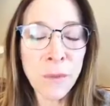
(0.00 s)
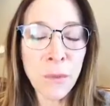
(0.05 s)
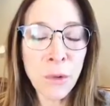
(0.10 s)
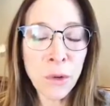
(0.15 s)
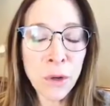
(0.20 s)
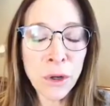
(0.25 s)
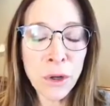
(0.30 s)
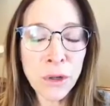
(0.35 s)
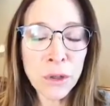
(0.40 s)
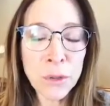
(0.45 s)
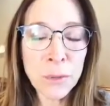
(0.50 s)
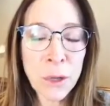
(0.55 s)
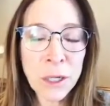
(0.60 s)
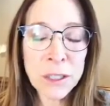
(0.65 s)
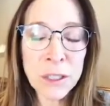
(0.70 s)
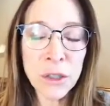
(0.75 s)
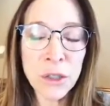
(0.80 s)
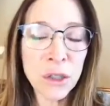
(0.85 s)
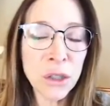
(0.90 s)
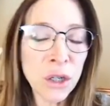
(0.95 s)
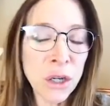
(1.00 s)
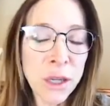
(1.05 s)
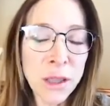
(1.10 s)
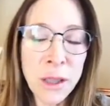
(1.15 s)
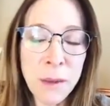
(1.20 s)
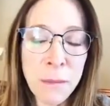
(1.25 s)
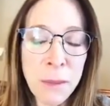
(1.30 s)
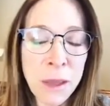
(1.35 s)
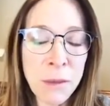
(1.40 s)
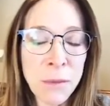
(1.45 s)
or your nurse practitioner, and
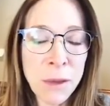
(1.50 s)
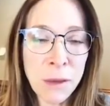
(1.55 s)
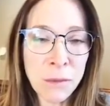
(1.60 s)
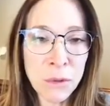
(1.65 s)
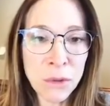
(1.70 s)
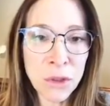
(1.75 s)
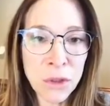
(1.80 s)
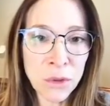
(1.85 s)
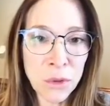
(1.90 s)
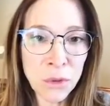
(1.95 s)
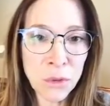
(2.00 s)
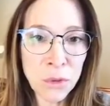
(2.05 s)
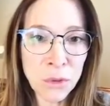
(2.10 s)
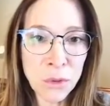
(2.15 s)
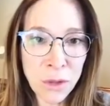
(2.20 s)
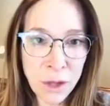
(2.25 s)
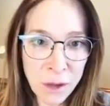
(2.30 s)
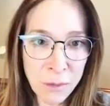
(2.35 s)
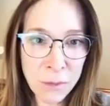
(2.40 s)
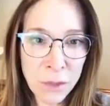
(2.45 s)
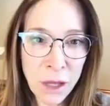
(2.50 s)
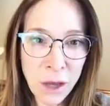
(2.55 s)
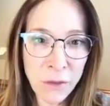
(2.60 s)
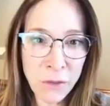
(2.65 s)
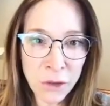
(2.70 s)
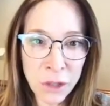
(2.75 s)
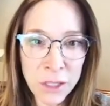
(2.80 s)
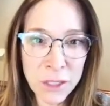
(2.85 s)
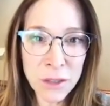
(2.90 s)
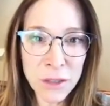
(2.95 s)
they may be able to
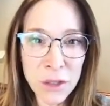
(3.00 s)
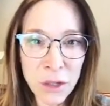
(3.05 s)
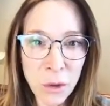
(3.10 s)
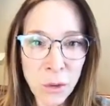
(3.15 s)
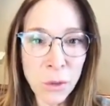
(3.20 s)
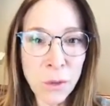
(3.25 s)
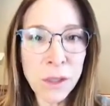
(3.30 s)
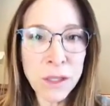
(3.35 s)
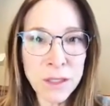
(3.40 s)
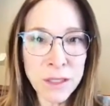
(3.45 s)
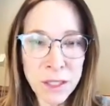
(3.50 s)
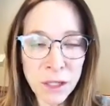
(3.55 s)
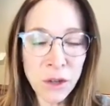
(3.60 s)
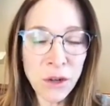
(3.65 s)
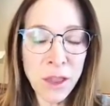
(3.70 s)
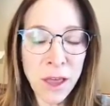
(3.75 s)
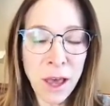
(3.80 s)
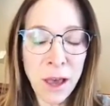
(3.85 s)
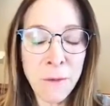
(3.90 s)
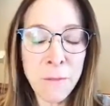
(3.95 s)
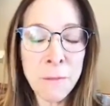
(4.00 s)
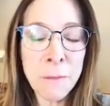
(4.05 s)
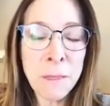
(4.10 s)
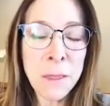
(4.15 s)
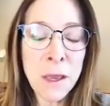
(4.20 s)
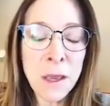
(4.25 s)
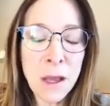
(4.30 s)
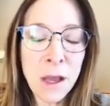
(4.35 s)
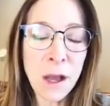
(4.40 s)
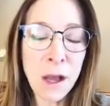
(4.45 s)
cover it. So consider that,
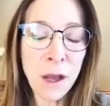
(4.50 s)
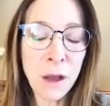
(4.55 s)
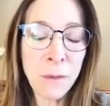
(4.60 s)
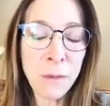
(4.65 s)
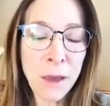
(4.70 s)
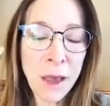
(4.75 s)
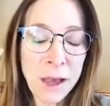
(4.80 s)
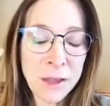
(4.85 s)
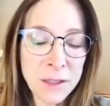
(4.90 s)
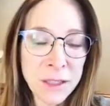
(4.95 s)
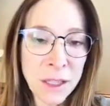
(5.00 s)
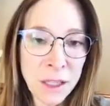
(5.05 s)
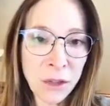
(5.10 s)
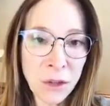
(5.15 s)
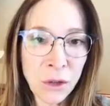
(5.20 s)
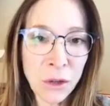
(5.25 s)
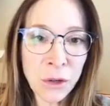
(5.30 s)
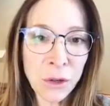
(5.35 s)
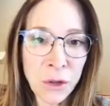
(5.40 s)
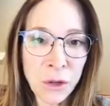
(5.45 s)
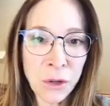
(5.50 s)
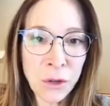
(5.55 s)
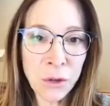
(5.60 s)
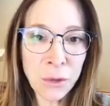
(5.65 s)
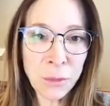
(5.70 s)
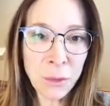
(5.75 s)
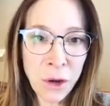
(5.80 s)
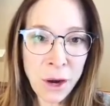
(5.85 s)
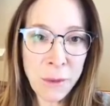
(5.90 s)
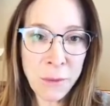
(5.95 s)
asking your
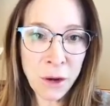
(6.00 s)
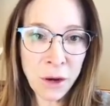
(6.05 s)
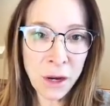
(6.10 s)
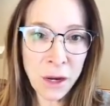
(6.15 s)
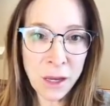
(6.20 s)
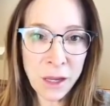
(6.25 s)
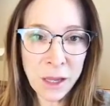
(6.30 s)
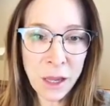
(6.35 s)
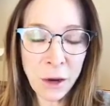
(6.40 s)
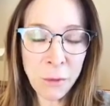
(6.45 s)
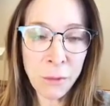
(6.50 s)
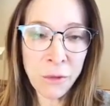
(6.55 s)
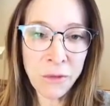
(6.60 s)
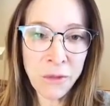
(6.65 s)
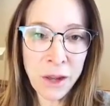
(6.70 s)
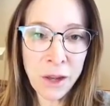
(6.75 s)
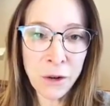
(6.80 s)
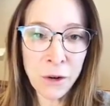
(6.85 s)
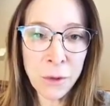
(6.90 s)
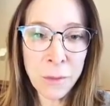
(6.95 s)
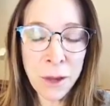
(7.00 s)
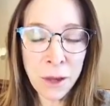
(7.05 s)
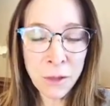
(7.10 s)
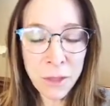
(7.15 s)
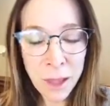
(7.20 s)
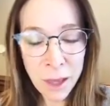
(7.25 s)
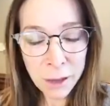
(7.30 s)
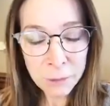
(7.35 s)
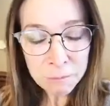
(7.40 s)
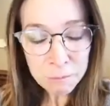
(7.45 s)
primary care provider about
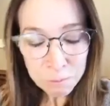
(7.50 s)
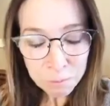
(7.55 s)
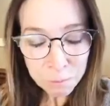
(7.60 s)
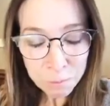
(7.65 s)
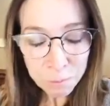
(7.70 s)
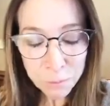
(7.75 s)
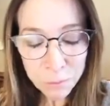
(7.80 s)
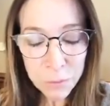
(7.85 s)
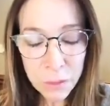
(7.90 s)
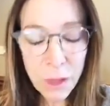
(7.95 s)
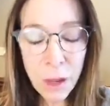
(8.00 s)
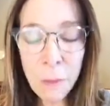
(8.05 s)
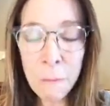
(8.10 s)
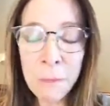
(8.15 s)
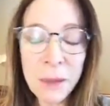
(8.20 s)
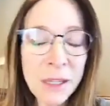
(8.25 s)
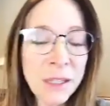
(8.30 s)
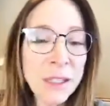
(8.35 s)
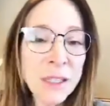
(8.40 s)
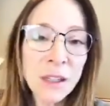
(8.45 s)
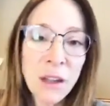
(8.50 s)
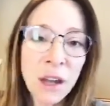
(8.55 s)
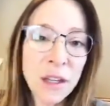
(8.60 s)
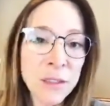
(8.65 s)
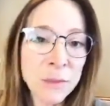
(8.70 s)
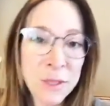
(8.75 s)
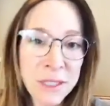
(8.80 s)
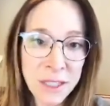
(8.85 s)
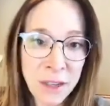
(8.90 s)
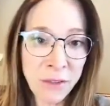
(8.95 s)
that. But it
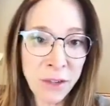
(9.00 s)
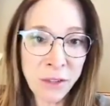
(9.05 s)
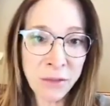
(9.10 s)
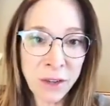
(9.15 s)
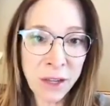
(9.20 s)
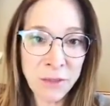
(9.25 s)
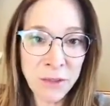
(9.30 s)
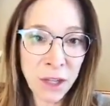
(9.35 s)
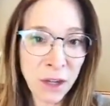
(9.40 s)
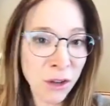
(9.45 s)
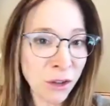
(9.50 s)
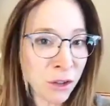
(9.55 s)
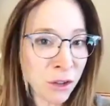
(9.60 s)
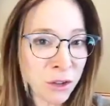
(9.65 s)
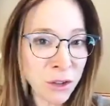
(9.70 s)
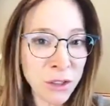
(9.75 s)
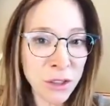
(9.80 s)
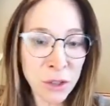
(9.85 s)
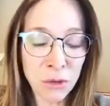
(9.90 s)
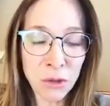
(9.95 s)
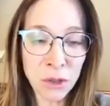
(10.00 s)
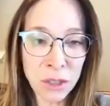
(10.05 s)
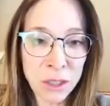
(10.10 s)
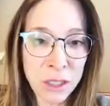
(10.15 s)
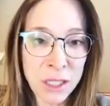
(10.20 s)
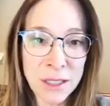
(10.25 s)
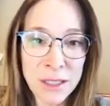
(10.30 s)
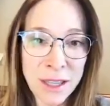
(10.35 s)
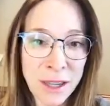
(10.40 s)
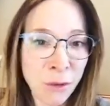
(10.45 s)
cost me $75.
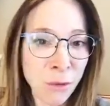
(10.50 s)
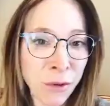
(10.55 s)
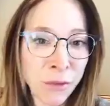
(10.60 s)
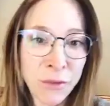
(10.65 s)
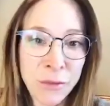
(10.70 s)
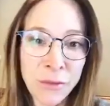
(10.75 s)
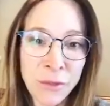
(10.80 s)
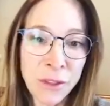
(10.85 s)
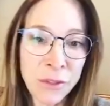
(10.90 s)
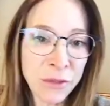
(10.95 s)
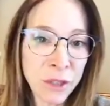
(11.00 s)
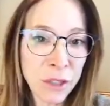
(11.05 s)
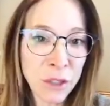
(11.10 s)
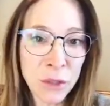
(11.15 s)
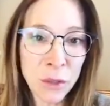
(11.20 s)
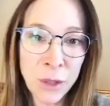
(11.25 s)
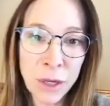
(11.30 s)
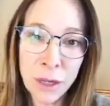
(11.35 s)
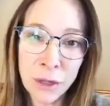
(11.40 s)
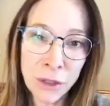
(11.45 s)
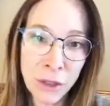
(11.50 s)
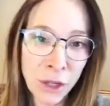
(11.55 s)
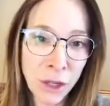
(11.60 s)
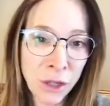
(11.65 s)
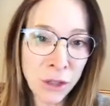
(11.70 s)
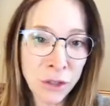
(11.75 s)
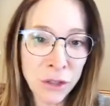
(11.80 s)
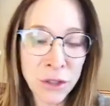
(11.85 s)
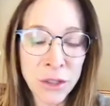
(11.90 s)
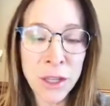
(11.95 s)
Usually it's anywhere from $50 to
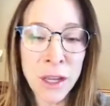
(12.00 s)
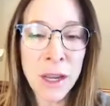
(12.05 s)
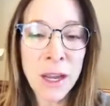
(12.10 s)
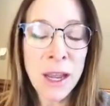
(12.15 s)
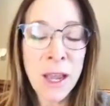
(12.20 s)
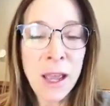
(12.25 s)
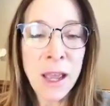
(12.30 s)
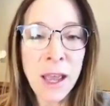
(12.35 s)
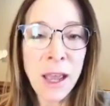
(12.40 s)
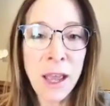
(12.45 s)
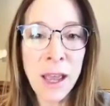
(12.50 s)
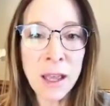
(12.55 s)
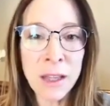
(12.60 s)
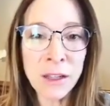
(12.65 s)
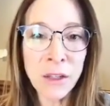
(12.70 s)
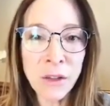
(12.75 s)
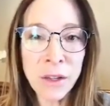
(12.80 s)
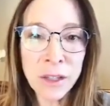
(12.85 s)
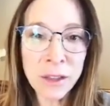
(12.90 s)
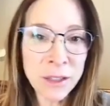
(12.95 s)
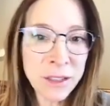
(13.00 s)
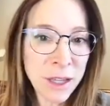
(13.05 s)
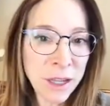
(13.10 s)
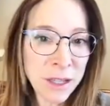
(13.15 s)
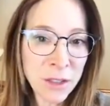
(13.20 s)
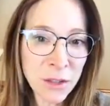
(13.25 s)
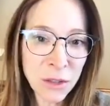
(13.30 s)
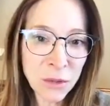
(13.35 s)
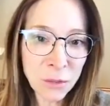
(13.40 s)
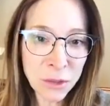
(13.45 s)
$100, and you get the
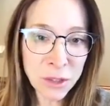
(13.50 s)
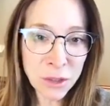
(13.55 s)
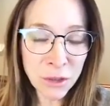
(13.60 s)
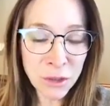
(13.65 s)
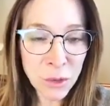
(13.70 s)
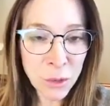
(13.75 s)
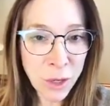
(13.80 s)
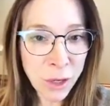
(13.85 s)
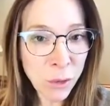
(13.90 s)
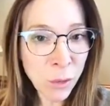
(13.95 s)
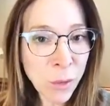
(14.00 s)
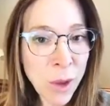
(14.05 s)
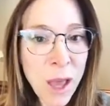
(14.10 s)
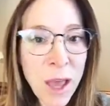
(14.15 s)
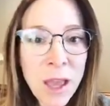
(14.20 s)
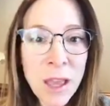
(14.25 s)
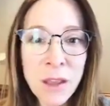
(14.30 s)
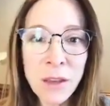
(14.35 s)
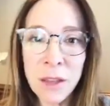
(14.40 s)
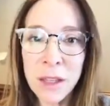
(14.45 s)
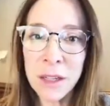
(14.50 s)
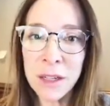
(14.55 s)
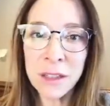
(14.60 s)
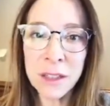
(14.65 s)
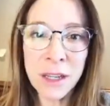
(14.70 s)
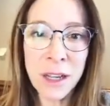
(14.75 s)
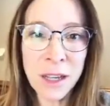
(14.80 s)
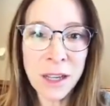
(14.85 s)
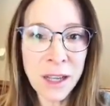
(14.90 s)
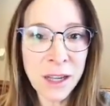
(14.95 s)
test results right away.
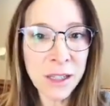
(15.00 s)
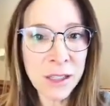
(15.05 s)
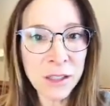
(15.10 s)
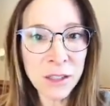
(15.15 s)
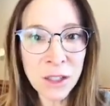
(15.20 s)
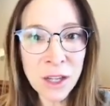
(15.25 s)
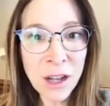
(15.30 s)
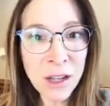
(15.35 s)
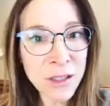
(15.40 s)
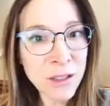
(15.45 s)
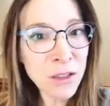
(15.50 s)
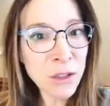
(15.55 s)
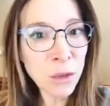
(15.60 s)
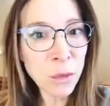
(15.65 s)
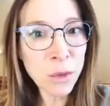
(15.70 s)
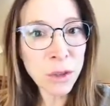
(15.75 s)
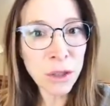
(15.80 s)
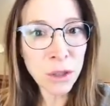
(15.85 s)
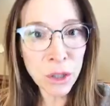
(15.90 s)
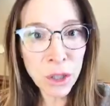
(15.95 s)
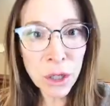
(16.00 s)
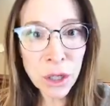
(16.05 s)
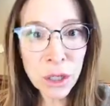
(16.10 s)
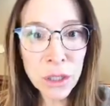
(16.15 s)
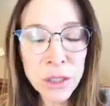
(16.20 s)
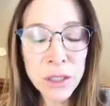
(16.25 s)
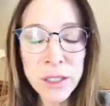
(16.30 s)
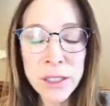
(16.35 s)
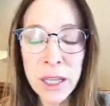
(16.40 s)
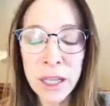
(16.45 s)
I got a little consult with the
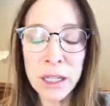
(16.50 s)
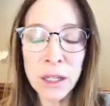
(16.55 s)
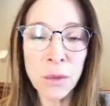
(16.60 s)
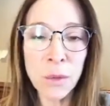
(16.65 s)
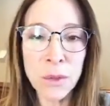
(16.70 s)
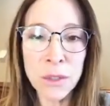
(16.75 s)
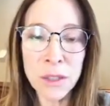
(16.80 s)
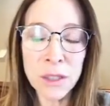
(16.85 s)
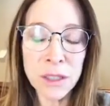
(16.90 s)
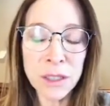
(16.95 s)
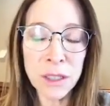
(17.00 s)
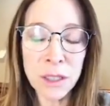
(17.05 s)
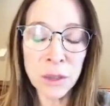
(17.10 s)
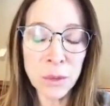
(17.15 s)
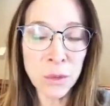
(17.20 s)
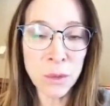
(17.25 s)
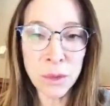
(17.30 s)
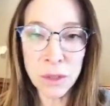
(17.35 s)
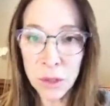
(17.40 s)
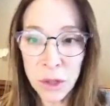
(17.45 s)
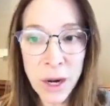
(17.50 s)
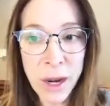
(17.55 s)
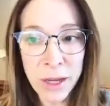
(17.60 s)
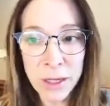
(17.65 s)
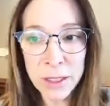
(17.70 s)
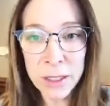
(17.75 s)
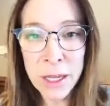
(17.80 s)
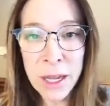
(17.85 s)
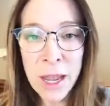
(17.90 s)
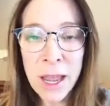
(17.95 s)
nurse, and it was
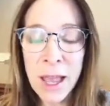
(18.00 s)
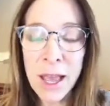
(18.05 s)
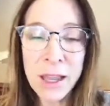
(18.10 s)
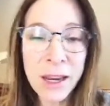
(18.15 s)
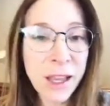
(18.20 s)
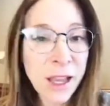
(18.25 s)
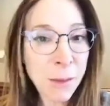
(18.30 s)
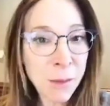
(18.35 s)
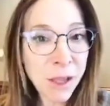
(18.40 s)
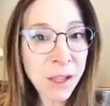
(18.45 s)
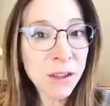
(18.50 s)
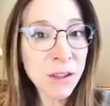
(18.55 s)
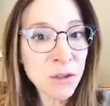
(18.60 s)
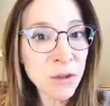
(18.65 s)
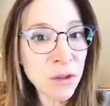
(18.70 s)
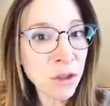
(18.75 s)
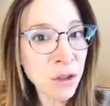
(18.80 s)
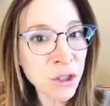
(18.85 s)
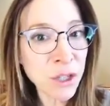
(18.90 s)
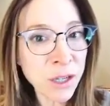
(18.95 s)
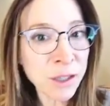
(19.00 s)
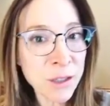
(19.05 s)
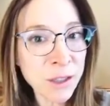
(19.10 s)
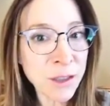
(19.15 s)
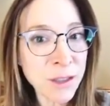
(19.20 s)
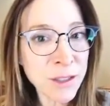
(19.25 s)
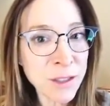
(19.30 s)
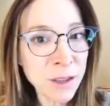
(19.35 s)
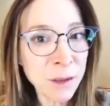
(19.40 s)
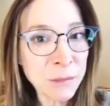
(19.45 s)
great. And I got my cholesterol checked at
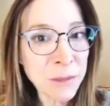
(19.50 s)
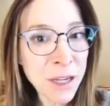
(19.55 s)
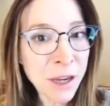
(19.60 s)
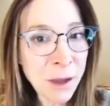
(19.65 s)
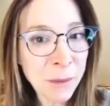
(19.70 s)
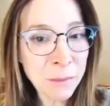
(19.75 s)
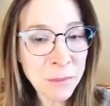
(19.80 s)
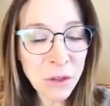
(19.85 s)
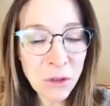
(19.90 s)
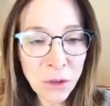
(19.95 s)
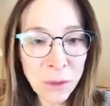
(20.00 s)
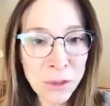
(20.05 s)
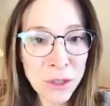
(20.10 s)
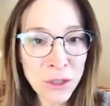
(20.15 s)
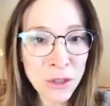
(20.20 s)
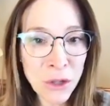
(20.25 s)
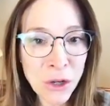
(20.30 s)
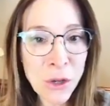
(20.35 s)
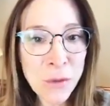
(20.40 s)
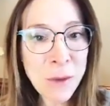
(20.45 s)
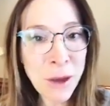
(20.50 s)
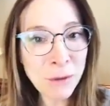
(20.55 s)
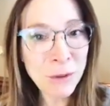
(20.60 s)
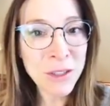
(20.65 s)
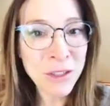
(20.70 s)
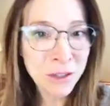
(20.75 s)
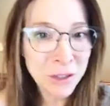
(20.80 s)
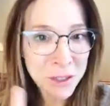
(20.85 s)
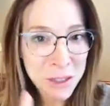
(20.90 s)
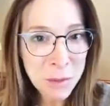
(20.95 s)
the same time. So I'm going to show you my
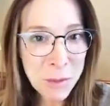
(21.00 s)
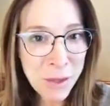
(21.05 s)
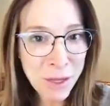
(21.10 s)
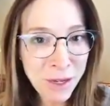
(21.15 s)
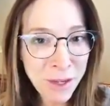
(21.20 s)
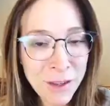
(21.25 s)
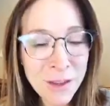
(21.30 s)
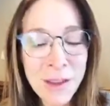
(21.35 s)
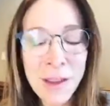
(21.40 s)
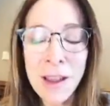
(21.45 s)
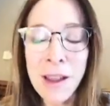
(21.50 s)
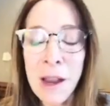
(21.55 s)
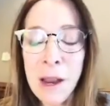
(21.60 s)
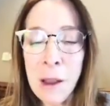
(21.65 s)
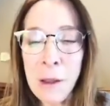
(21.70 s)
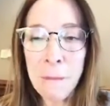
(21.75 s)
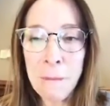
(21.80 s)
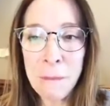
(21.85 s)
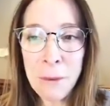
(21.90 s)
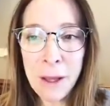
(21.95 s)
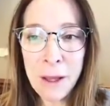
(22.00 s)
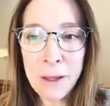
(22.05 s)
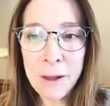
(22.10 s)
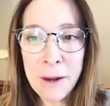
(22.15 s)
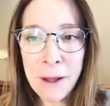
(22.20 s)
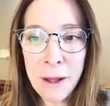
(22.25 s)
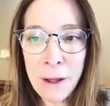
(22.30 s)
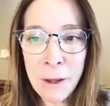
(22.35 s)
results in a minute, but